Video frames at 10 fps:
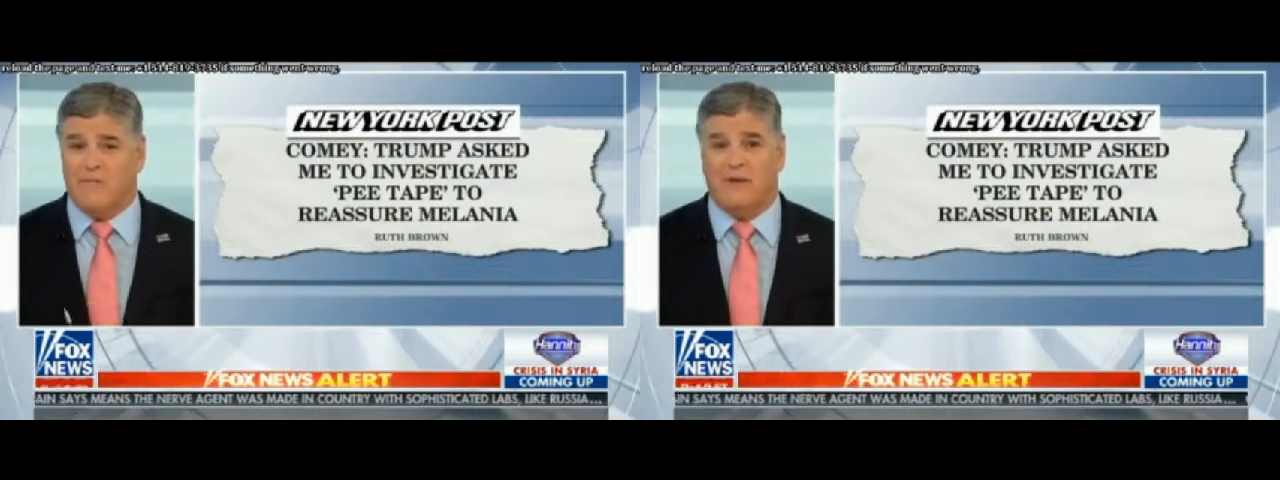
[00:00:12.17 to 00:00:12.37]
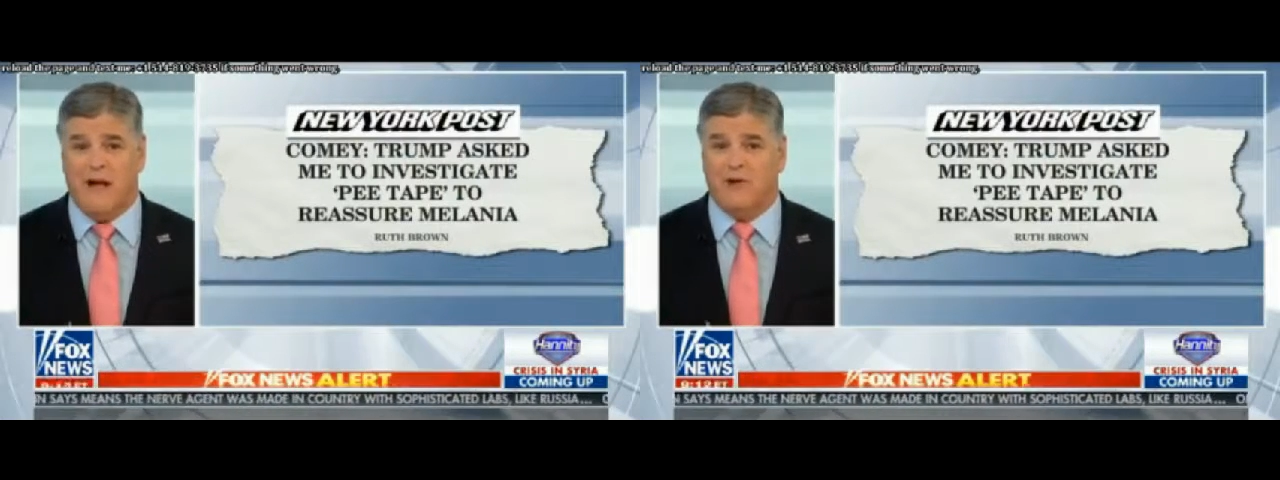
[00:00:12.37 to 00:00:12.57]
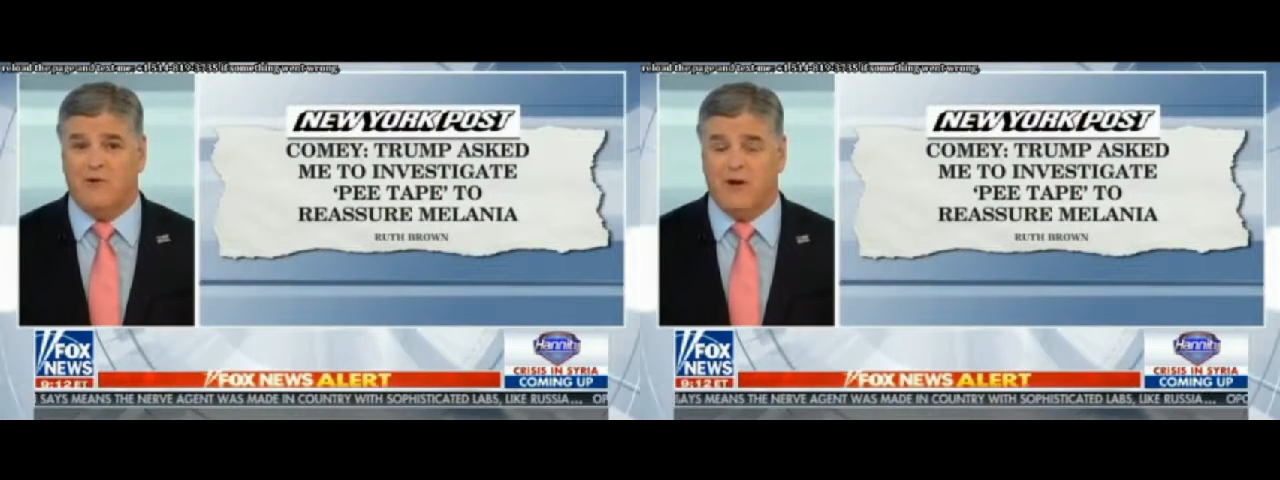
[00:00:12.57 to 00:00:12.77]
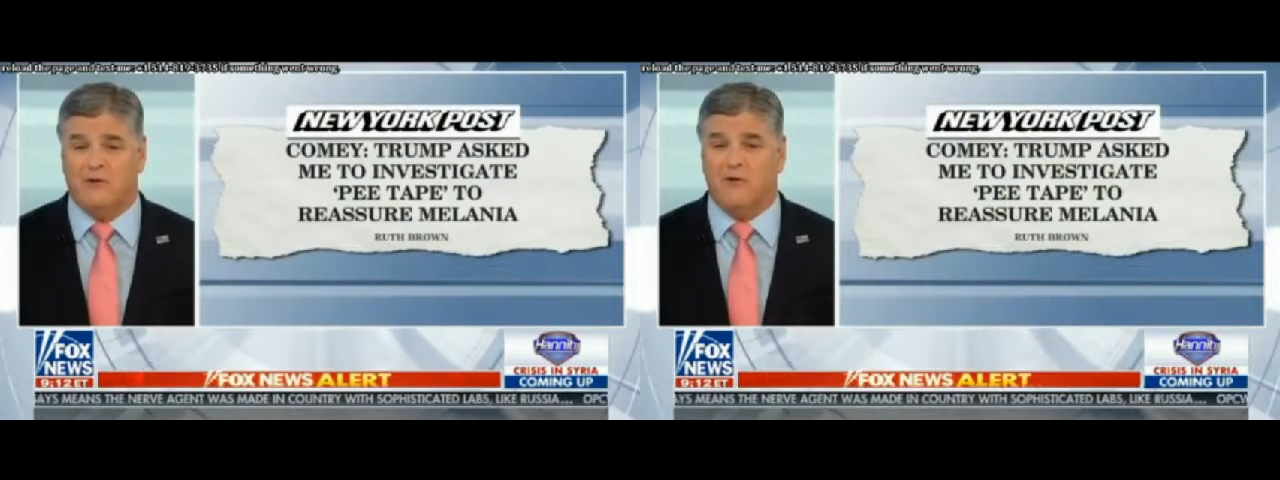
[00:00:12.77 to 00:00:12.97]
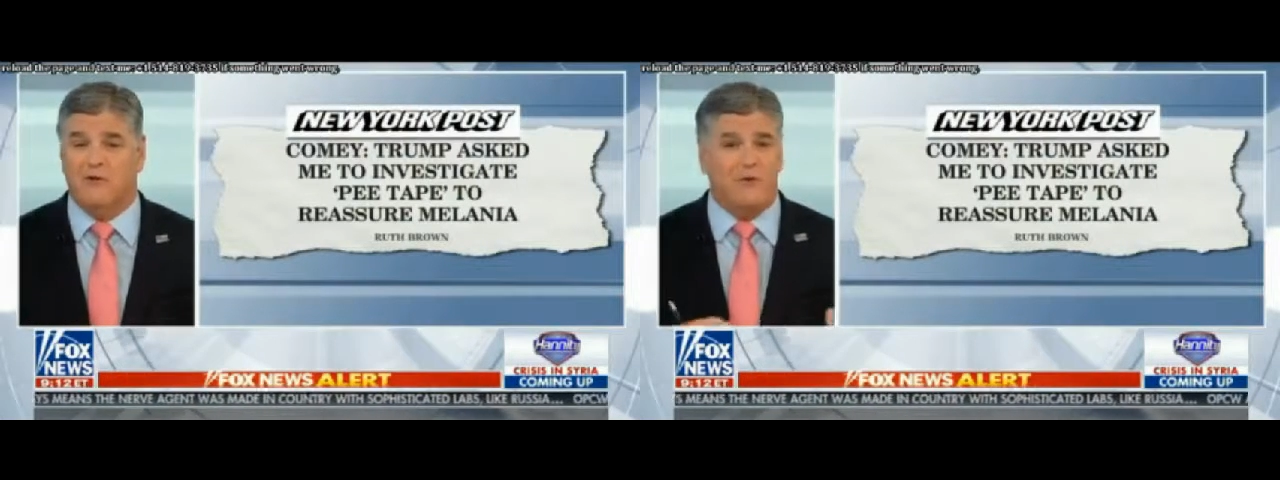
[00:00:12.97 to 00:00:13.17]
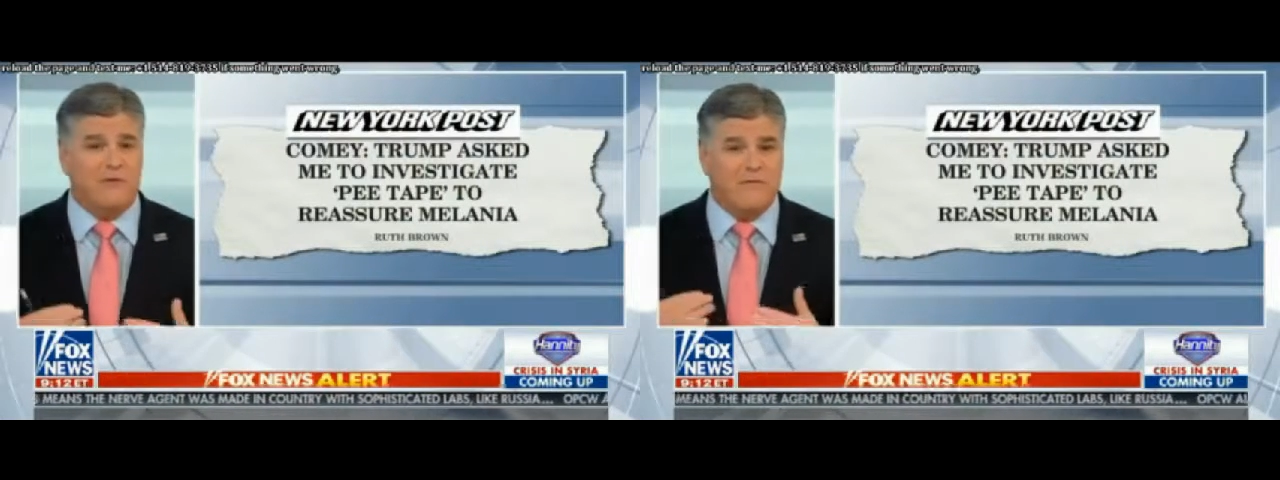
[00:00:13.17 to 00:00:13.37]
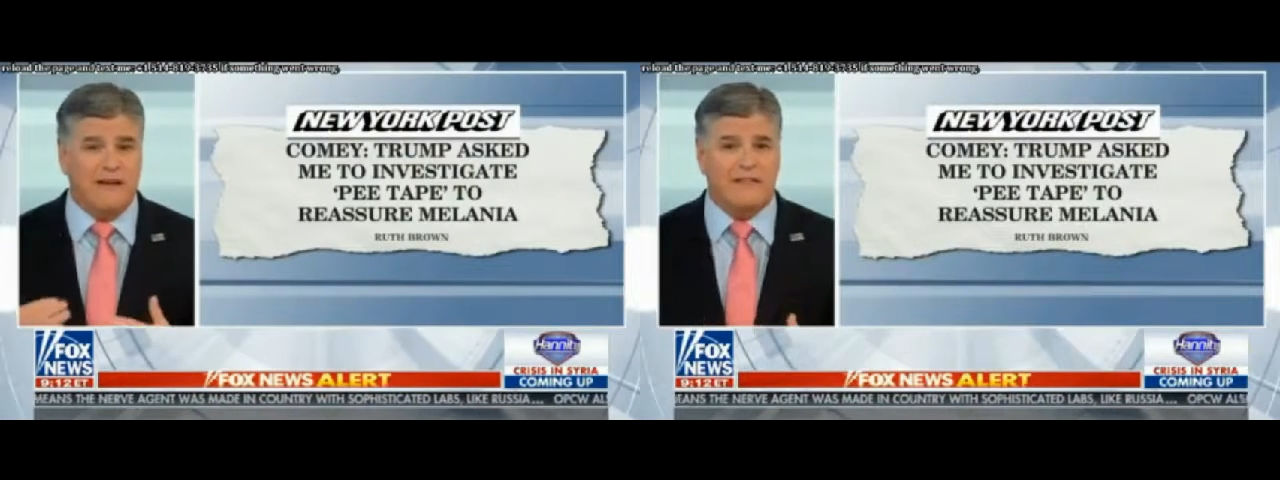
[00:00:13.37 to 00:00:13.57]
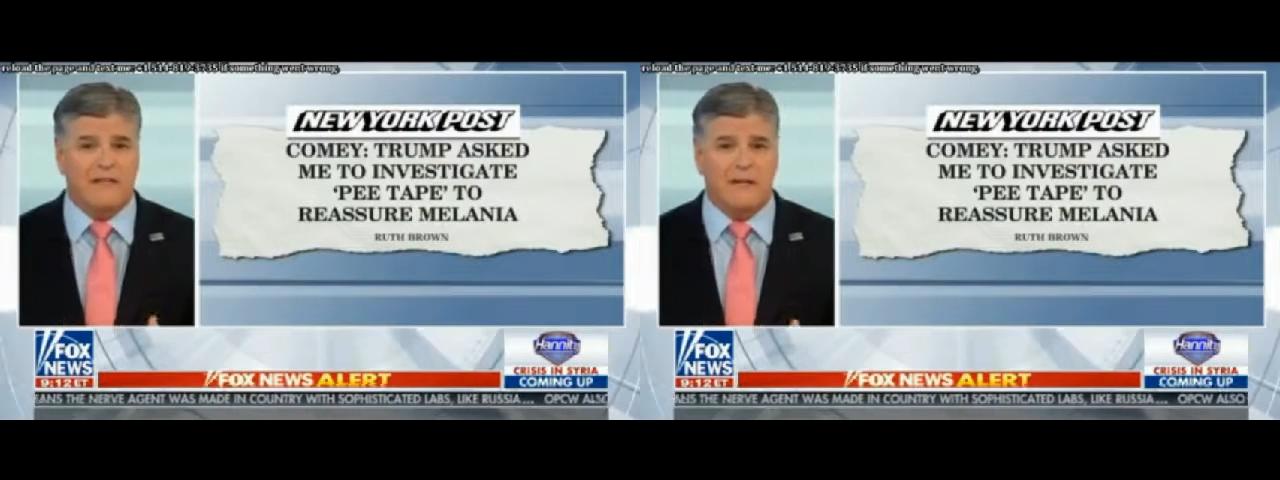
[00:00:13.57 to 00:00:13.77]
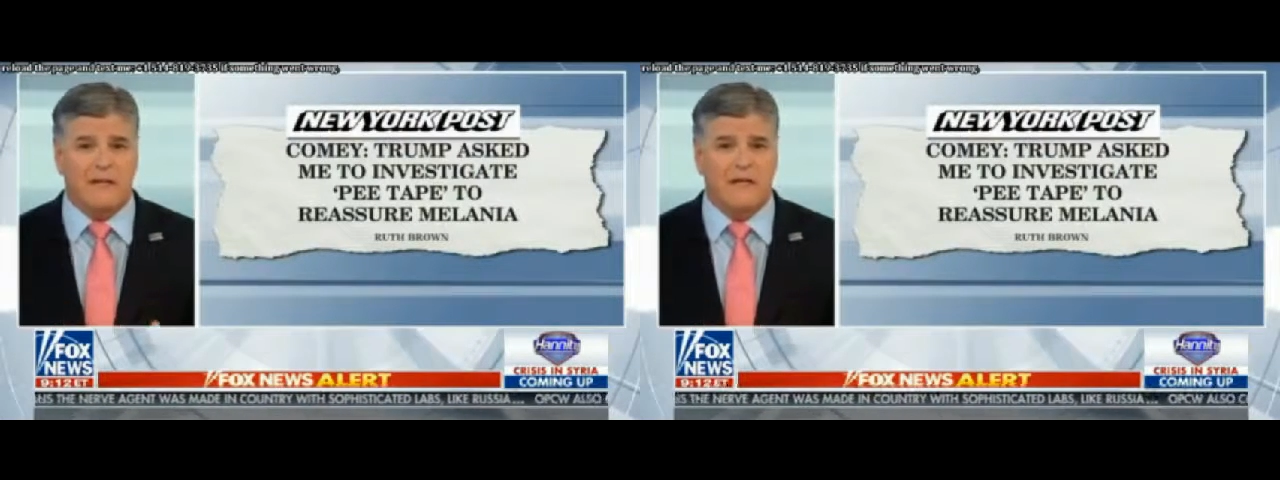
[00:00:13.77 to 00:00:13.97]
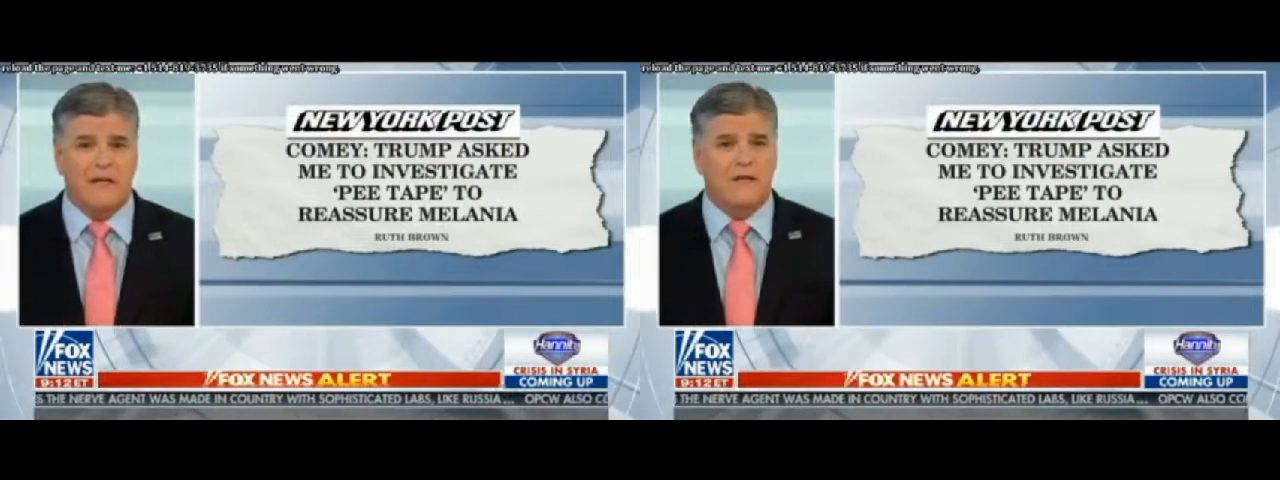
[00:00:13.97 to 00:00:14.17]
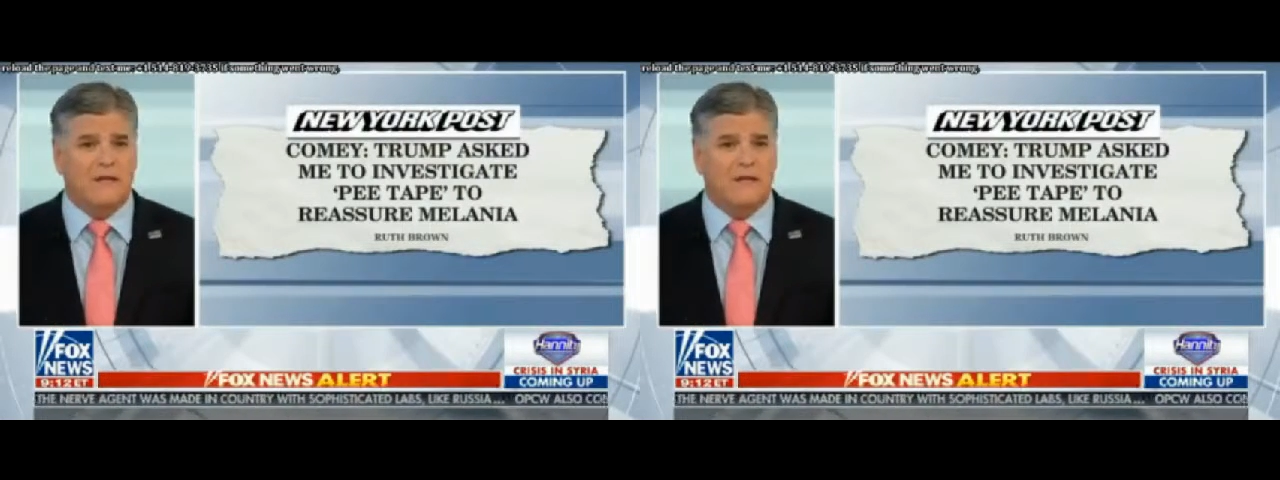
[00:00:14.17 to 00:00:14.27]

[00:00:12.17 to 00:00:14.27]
FBI director to investigate